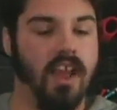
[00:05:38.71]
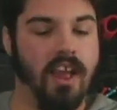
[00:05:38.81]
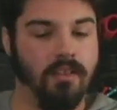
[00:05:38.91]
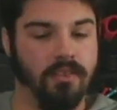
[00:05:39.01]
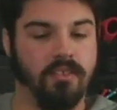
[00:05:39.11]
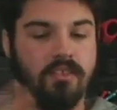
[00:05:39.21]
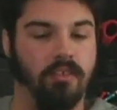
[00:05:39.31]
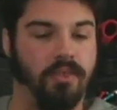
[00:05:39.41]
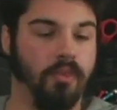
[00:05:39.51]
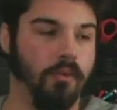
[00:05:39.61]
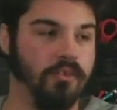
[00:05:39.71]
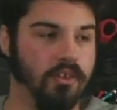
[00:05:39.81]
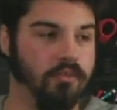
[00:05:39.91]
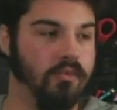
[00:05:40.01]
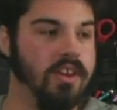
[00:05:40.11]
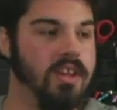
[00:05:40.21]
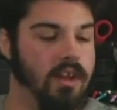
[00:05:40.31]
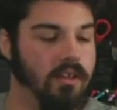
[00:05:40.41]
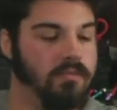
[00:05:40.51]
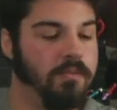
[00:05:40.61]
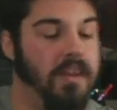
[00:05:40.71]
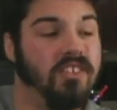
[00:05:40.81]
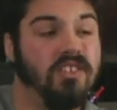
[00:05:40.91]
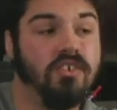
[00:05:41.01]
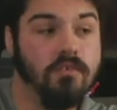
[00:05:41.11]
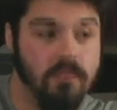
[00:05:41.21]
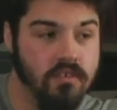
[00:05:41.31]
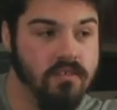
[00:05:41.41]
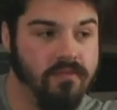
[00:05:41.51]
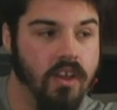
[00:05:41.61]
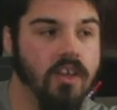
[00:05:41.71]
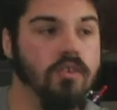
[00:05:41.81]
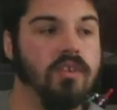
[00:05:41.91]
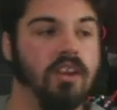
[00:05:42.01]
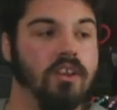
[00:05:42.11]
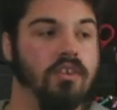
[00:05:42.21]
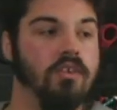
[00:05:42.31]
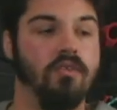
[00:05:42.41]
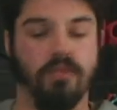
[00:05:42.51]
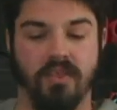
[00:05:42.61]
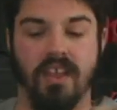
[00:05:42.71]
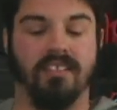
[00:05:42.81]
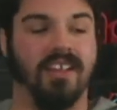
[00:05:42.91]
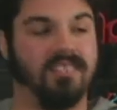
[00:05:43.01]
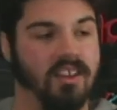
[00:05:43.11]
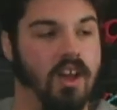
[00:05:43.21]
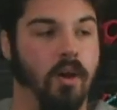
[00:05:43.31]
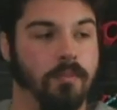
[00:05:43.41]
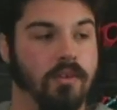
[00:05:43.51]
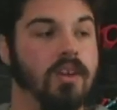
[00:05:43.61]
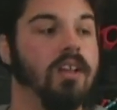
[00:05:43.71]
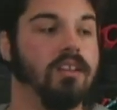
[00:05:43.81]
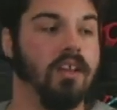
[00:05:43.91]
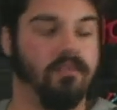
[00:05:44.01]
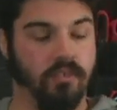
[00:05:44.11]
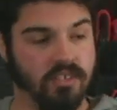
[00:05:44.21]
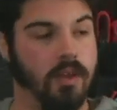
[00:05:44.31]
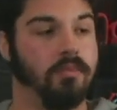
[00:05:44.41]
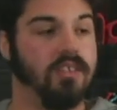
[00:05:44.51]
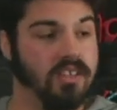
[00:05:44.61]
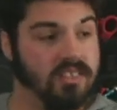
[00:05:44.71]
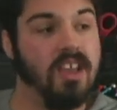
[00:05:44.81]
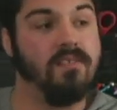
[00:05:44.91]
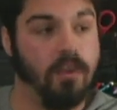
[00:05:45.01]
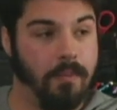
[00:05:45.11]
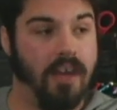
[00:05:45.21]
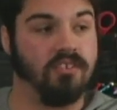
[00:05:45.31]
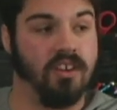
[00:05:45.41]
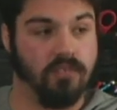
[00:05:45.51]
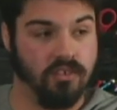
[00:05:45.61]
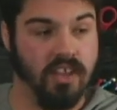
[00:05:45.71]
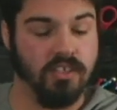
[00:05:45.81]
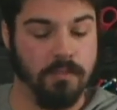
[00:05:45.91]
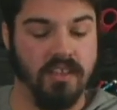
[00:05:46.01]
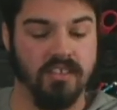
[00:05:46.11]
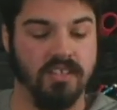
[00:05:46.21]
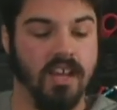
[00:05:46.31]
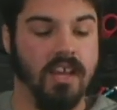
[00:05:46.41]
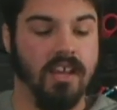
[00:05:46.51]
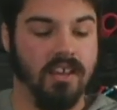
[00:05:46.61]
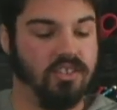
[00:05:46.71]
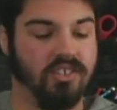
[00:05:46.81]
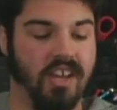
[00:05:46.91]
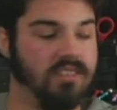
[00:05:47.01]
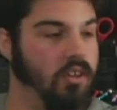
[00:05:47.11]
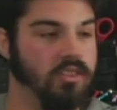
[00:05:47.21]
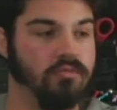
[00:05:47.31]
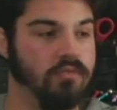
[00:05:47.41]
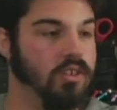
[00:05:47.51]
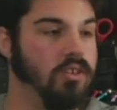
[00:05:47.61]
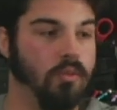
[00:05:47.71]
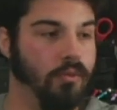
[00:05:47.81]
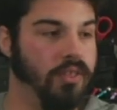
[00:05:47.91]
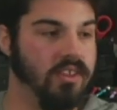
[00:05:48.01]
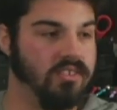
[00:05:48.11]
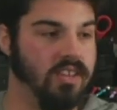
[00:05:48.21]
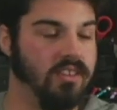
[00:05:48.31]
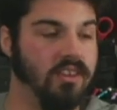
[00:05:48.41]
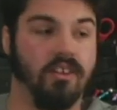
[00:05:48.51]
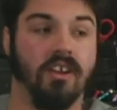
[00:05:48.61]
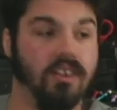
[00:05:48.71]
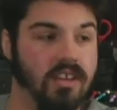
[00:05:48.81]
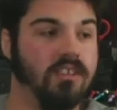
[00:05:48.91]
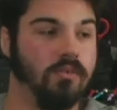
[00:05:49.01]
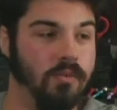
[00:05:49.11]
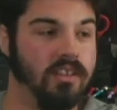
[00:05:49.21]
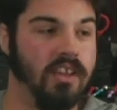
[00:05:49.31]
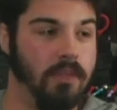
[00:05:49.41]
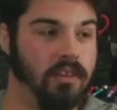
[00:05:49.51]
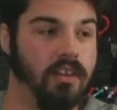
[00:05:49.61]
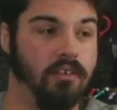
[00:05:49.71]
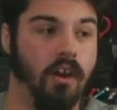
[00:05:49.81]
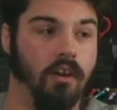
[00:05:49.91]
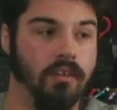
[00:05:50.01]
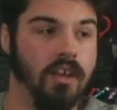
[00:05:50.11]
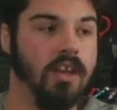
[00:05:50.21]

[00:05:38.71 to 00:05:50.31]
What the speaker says: nth to the third degree spaces you move, you get a new thing that's going to help you. Like, for example, the Xavier pouch, after 10 spaces, it just has all these really cool things in it that you're going to need to win the game later on.